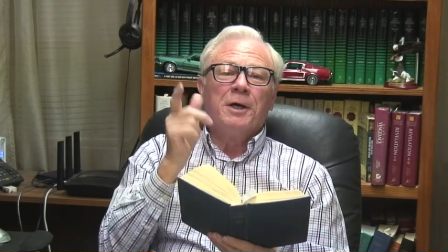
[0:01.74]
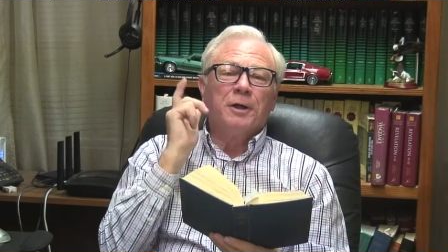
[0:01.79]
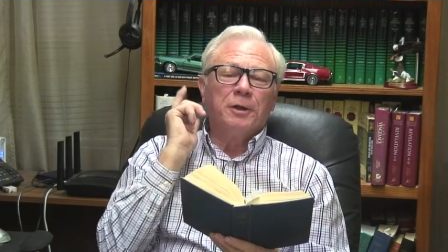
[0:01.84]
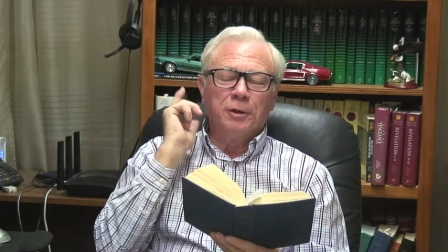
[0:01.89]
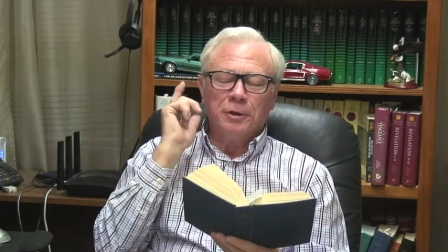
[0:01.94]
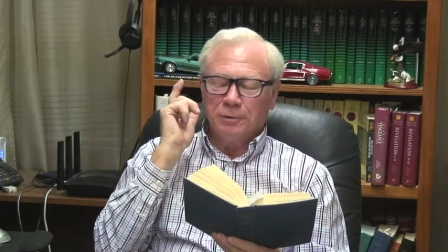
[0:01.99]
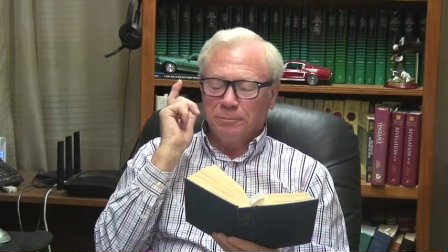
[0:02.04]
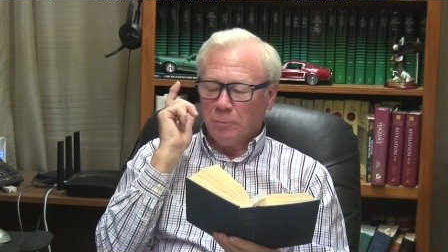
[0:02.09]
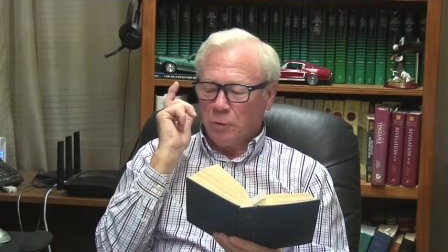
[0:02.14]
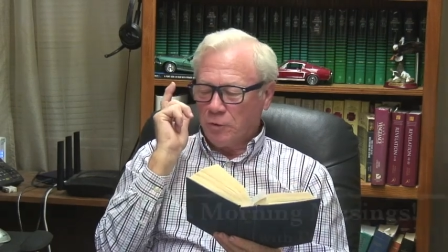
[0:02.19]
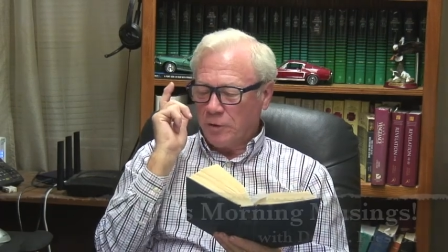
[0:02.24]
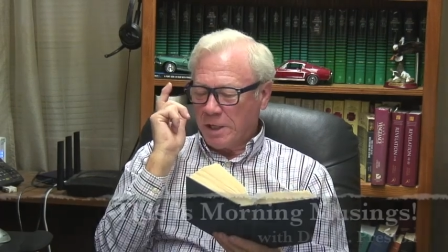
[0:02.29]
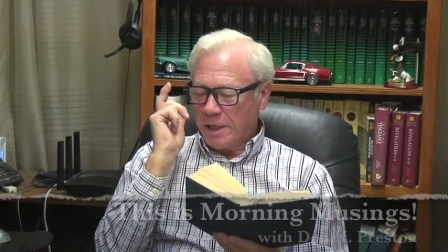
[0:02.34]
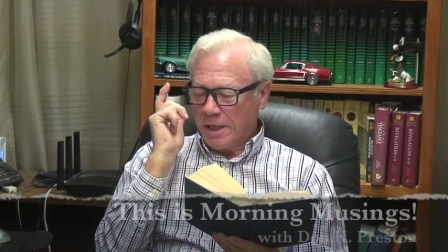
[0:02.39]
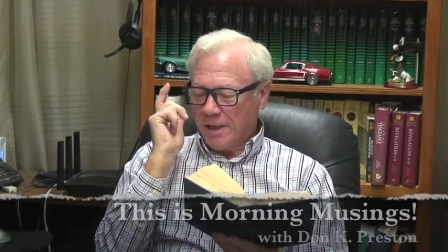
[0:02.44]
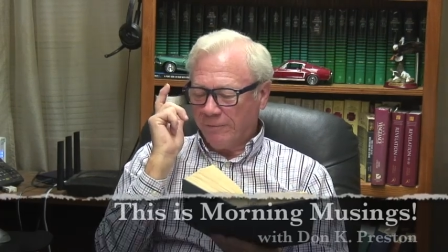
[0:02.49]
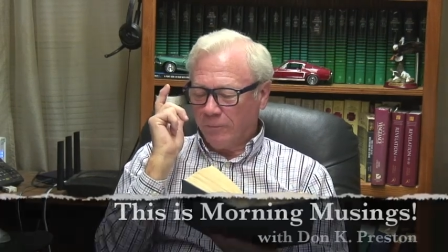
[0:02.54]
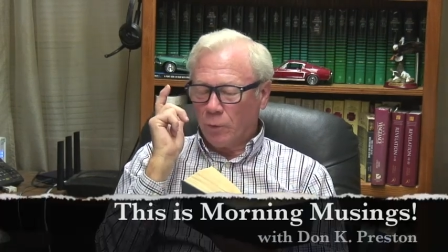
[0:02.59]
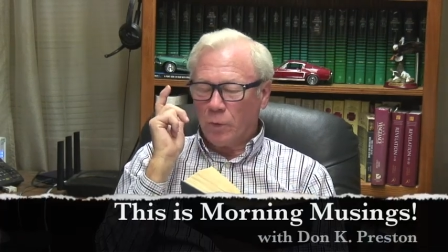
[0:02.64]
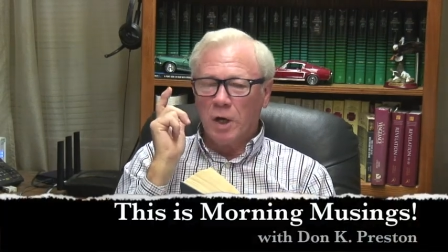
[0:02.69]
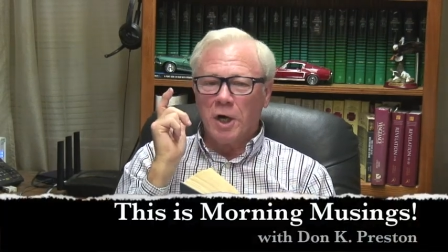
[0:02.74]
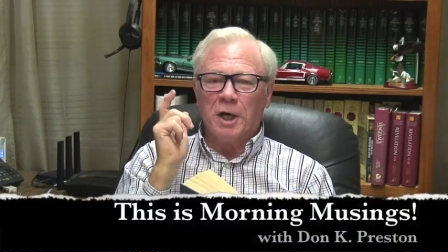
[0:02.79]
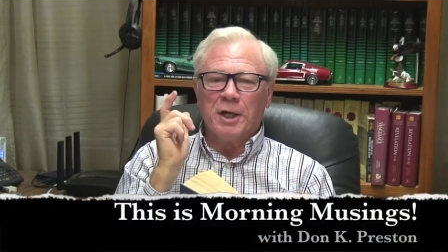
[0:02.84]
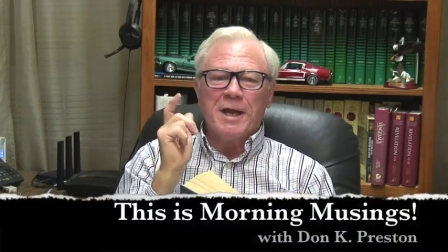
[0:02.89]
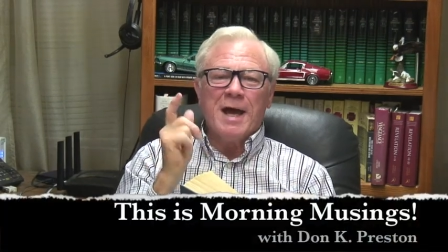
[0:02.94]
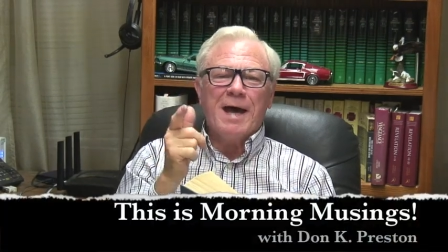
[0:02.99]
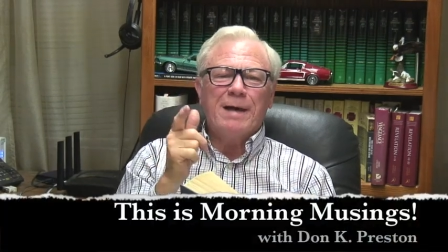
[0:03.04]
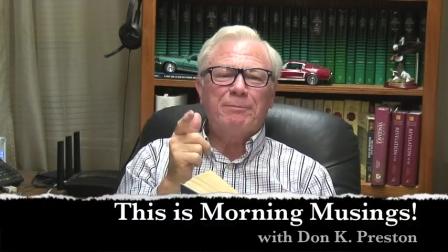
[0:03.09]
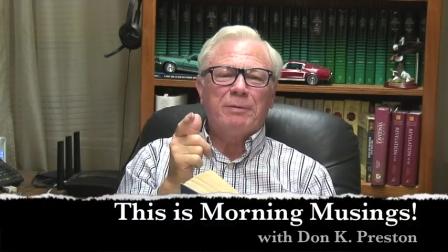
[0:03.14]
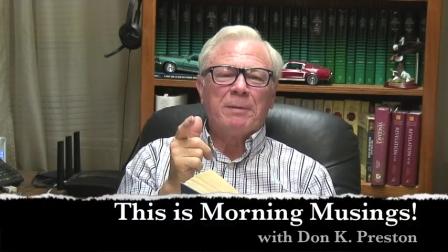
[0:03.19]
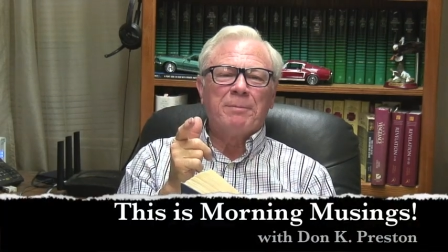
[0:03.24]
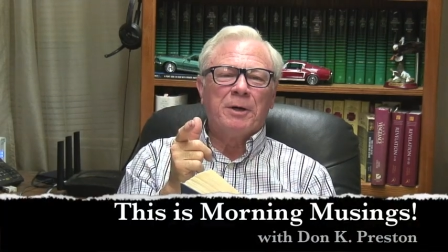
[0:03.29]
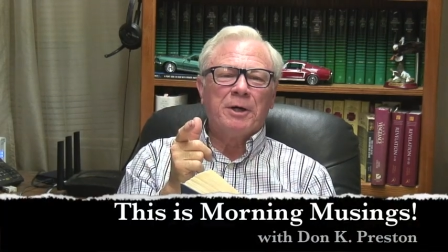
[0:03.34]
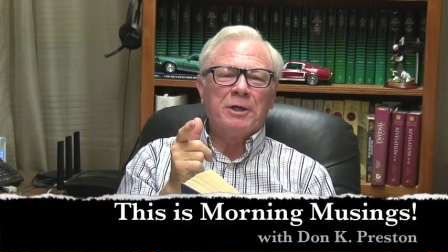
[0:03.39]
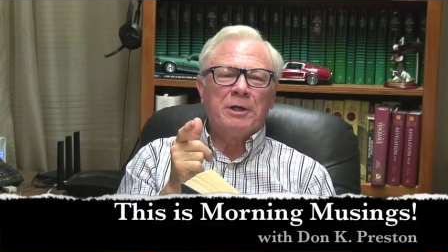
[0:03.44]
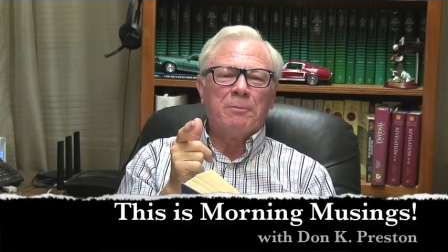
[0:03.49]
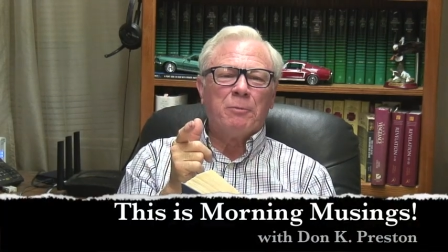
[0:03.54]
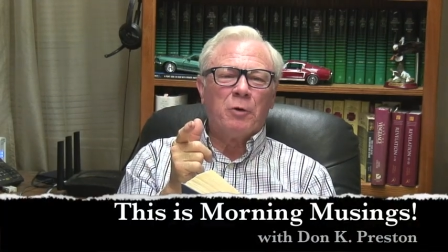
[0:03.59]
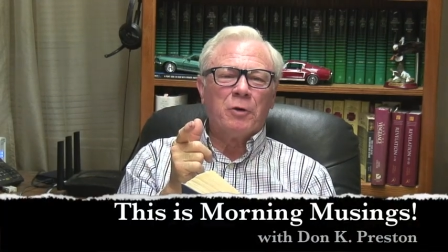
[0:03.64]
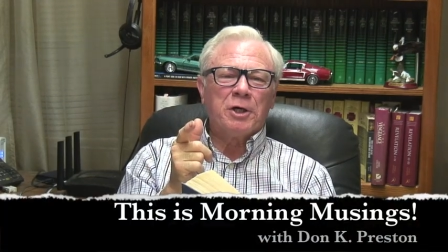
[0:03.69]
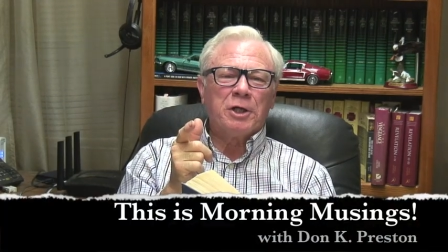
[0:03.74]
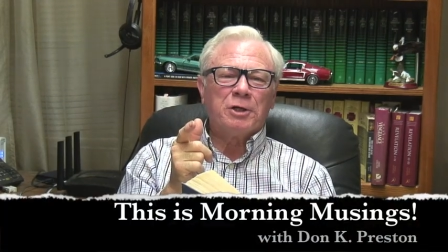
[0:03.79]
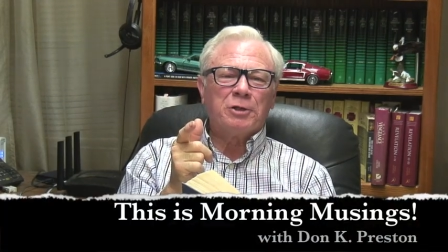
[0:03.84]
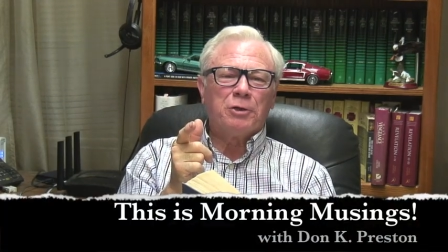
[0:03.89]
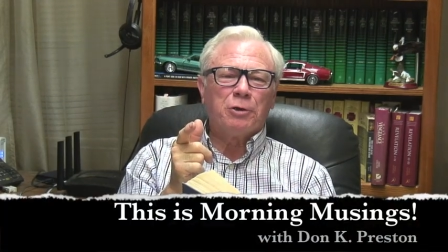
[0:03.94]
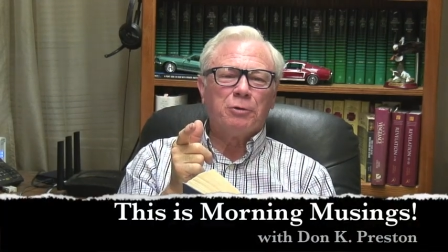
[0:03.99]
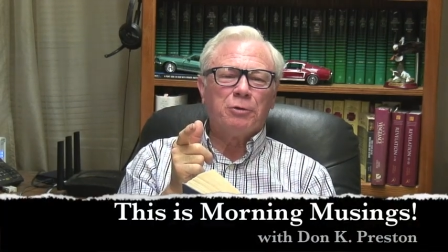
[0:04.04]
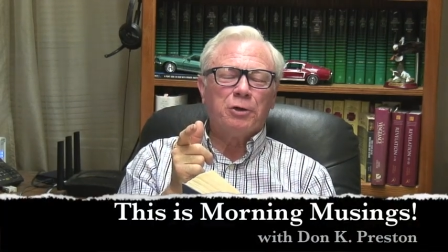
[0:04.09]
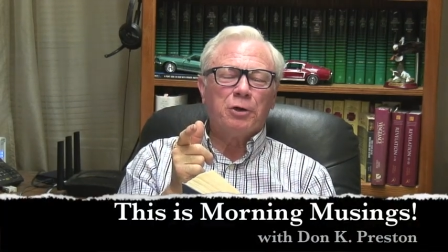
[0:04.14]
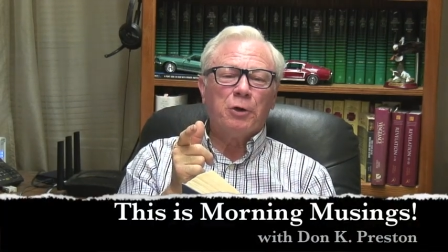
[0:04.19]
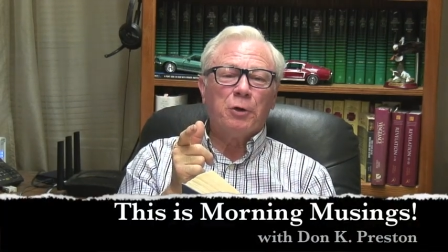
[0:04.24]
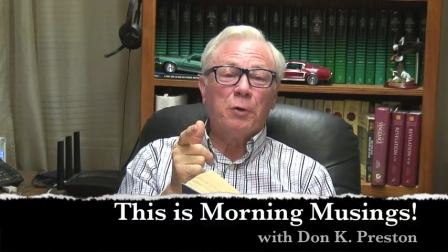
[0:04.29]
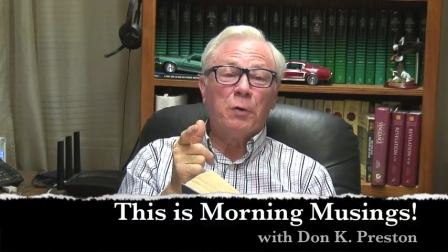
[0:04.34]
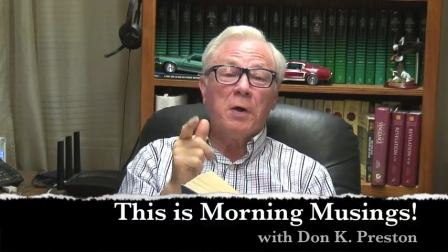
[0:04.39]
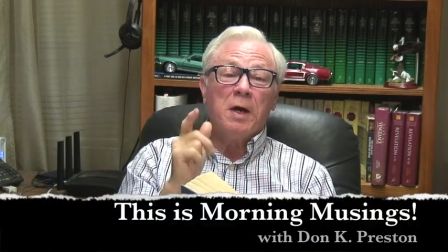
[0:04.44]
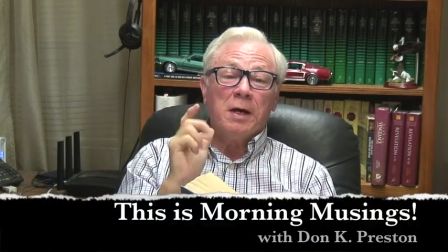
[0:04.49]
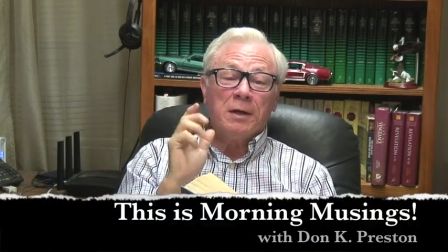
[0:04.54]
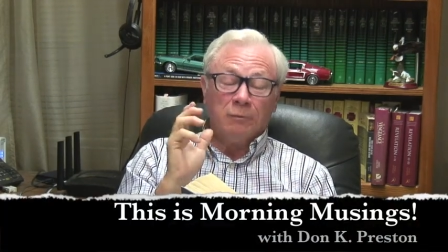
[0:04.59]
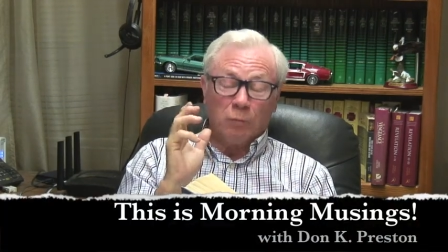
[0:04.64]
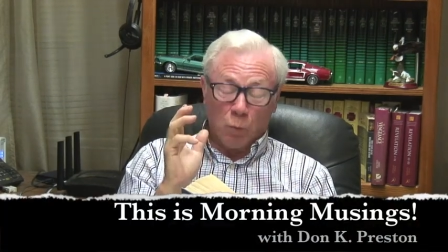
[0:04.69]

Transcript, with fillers: Good morning, everyone. Happy Monday morning to you.